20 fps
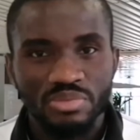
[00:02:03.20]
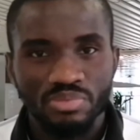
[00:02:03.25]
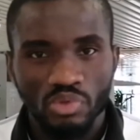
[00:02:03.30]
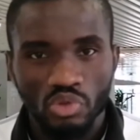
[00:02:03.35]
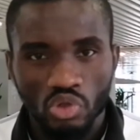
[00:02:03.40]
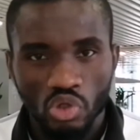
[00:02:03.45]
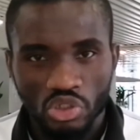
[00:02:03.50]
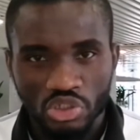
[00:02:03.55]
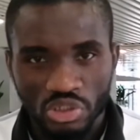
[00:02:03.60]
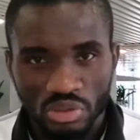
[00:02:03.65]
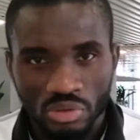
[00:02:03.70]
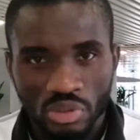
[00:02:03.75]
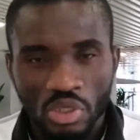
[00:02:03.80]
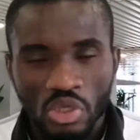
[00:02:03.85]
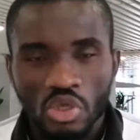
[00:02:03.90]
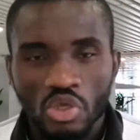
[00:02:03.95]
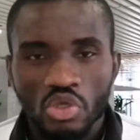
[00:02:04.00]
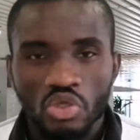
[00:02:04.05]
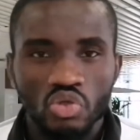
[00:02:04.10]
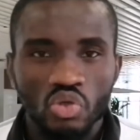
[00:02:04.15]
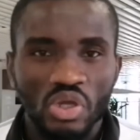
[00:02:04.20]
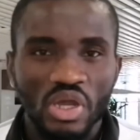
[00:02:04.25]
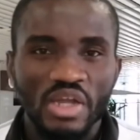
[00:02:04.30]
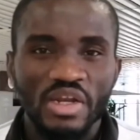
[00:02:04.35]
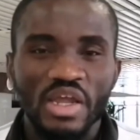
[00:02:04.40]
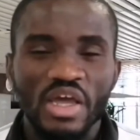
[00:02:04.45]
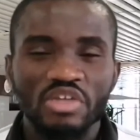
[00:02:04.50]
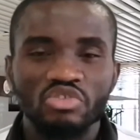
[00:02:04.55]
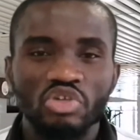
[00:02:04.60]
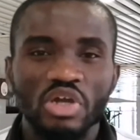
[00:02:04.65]
production, you can
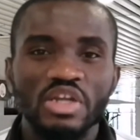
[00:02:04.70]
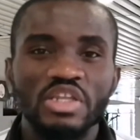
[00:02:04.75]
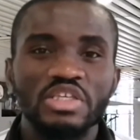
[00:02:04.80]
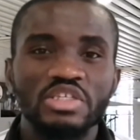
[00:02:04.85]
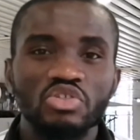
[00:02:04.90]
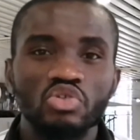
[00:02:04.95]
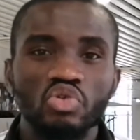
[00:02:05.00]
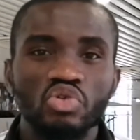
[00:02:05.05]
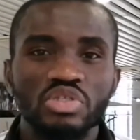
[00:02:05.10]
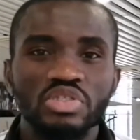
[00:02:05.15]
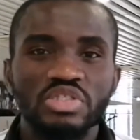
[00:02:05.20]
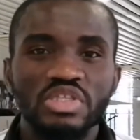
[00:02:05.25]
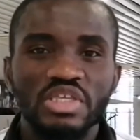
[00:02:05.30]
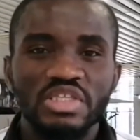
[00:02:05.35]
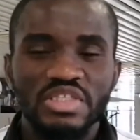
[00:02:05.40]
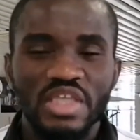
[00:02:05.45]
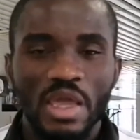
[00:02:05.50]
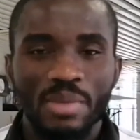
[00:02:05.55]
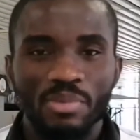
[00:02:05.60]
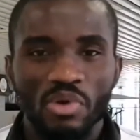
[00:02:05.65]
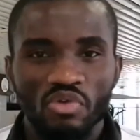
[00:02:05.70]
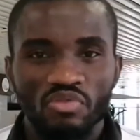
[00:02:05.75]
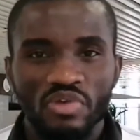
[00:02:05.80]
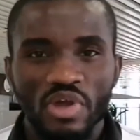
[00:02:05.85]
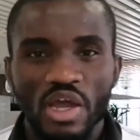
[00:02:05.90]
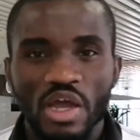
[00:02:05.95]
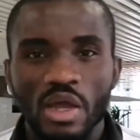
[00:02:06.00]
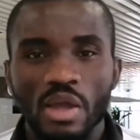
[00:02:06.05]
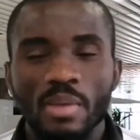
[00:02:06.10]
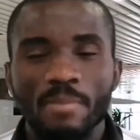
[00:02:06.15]
actually use this type of
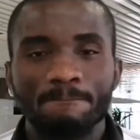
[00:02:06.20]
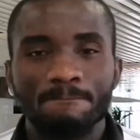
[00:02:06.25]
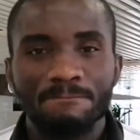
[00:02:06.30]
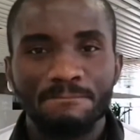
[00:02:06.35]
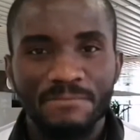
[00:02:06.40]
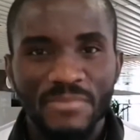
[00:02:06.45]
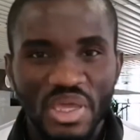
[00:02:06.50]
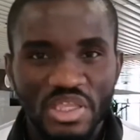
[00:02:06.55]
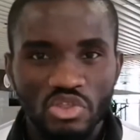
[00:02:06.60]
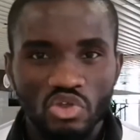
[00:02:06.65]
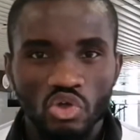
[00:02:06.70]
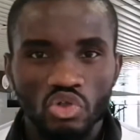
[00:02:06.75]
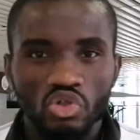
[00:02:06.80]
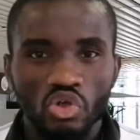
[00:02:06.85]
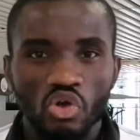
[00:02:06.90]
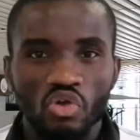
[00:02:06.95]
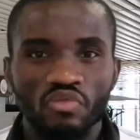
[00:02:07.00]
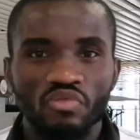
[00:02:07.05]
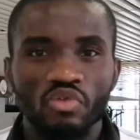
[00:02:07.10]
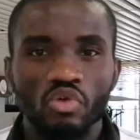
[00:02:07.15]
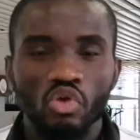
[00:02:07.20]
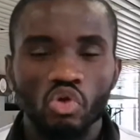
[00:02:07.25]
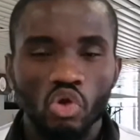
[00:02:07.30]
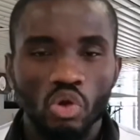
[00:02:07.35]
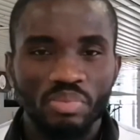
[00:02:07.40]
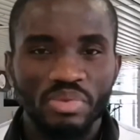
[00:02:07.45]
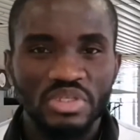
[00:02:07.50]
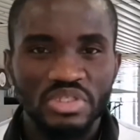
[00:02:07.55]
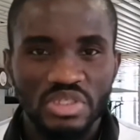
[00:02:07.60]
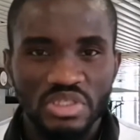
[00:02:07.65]
method of
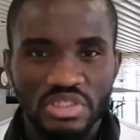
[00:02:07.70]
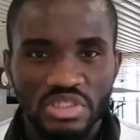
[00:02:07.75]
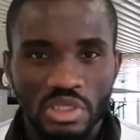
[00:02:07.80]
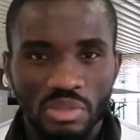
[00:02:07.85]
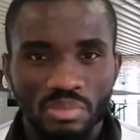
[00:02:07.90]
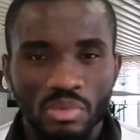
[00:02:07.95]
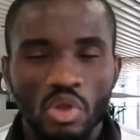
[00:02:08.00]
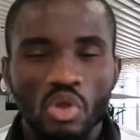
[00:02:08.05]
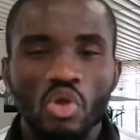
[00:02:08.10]
cropping system.